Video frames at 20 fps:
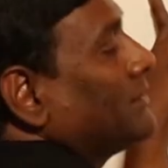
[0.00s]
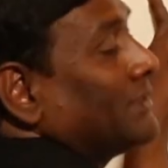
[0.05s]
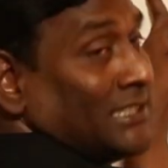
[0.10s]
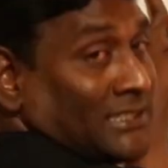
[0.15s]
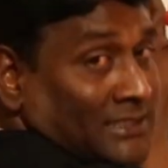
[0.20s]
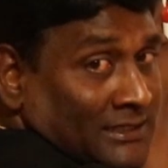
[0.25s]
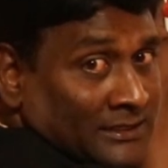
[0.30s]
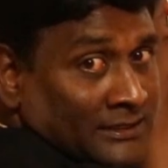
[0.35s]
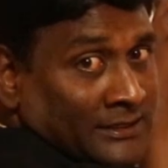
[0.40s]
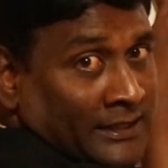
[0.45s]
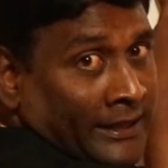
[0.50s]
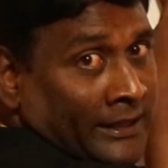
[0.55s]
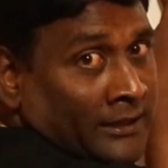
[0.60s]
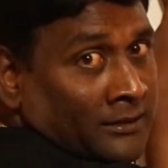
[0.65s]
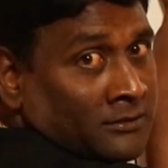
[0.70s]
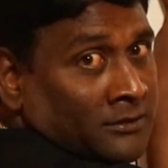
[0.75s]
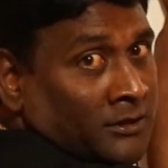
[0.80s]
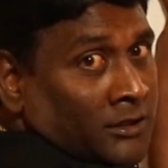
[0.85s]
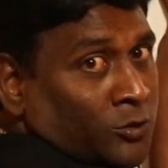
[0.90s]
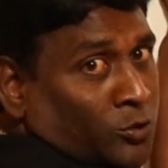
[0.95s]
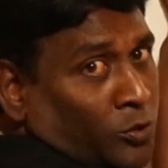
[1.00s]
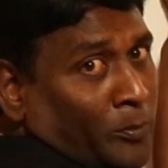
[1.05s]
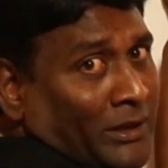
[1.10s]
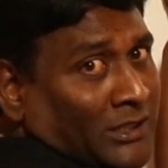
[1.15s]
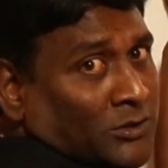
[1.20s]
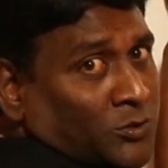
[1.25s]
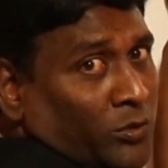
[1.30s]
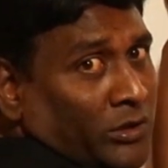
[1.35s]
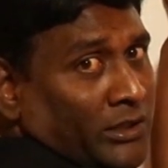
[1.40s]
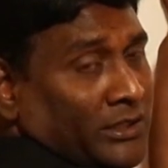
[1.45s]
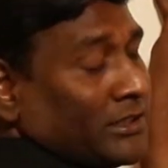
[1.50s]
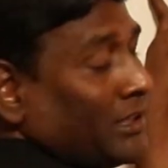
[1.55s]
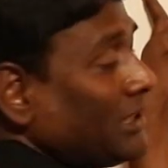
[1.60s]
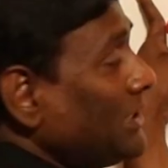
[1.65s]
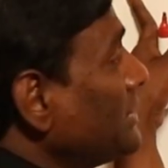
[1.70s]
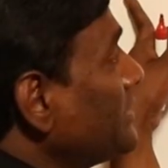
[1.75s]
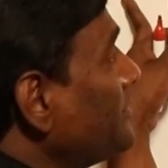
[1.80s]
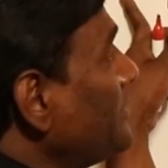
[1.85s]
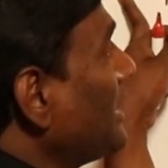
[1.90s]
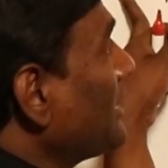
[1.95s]
this is there, so maximum voltage
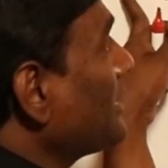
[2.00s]
regulation will